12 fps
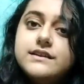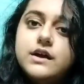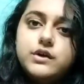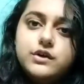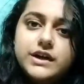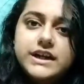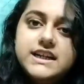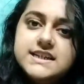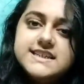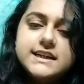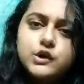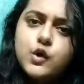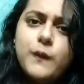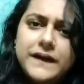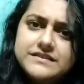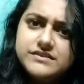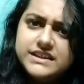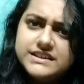Now you are Indian, go
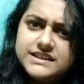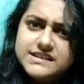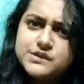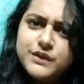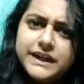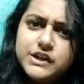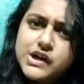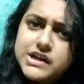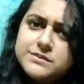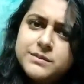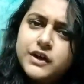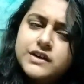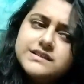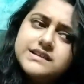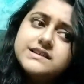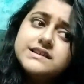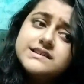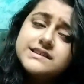and read this. Why not? Because
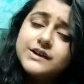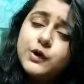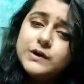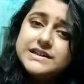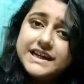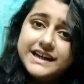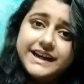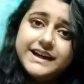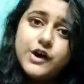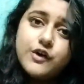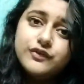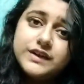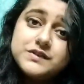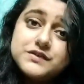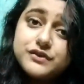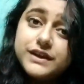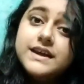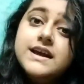this is the golden era of
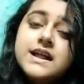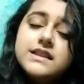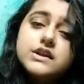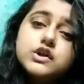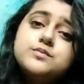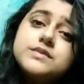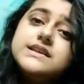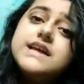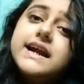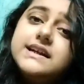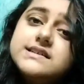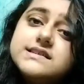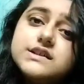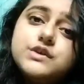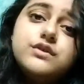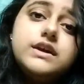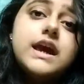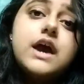history, the Gupta
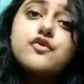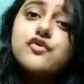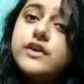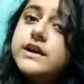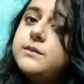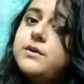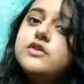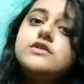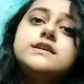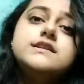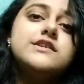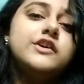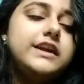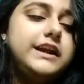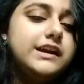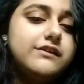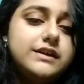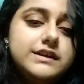dynasty. We have read about this on
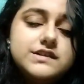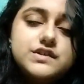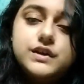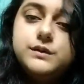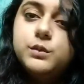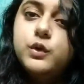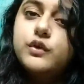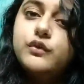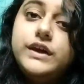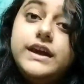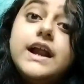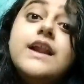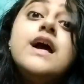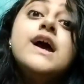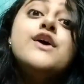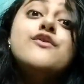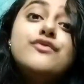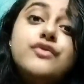in our history book. We are
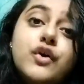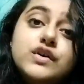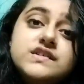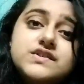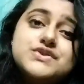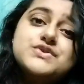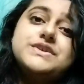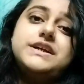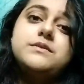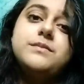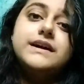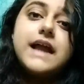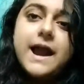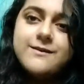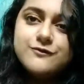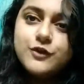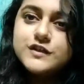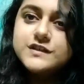forced to read, but
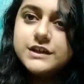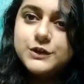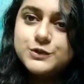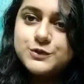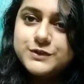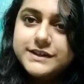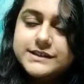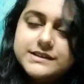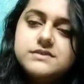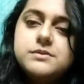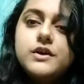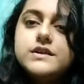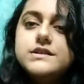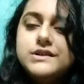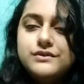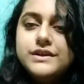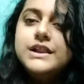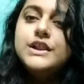I'm forcing you to read this, because
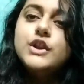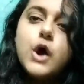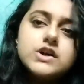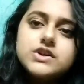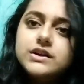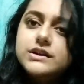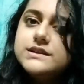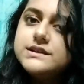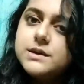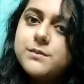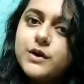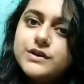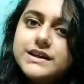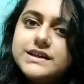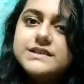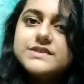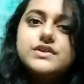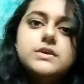you will not only see about the
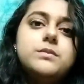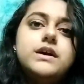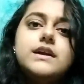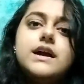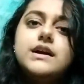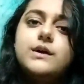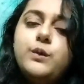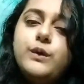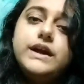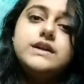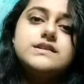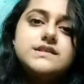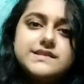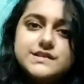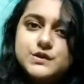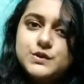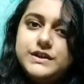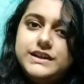history, but a great
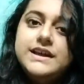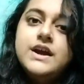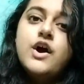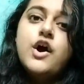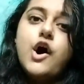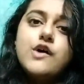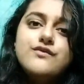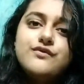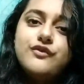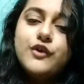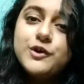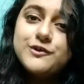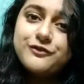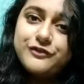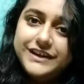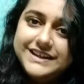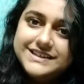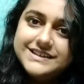story of four
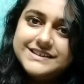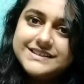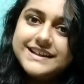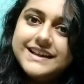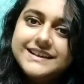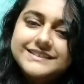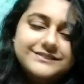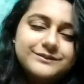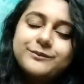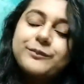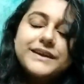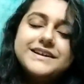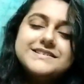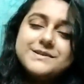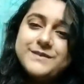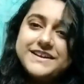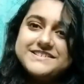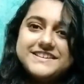friends. It's
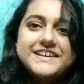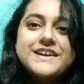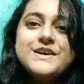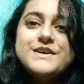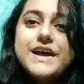amazing.